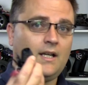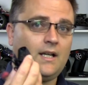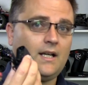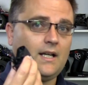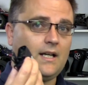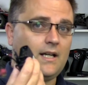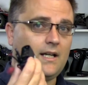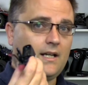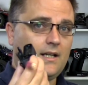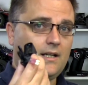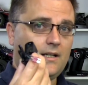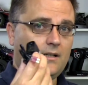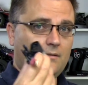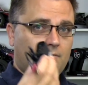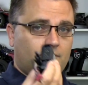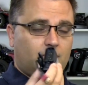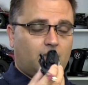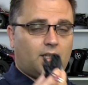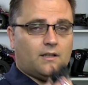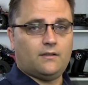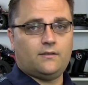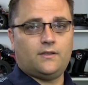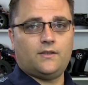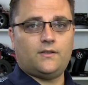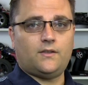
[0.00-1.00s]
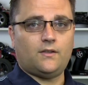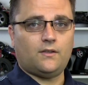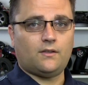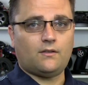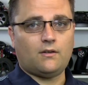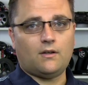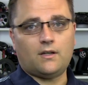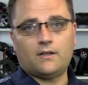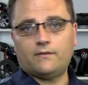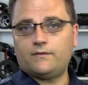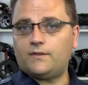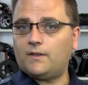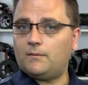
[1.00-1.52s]
you know, this is
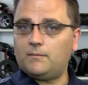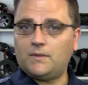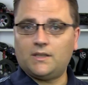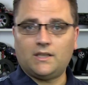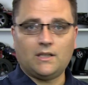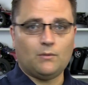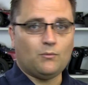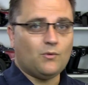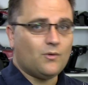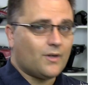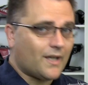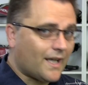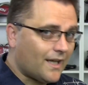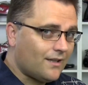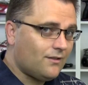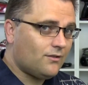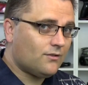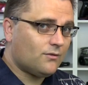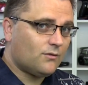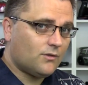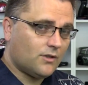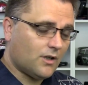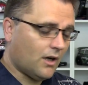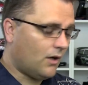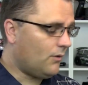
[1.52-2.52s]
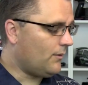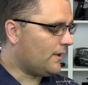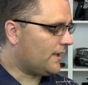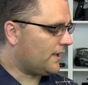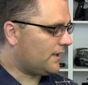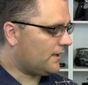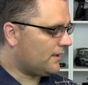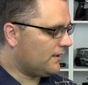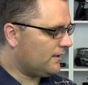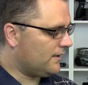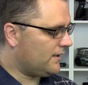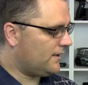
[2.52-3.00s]
kind of something that will get you going.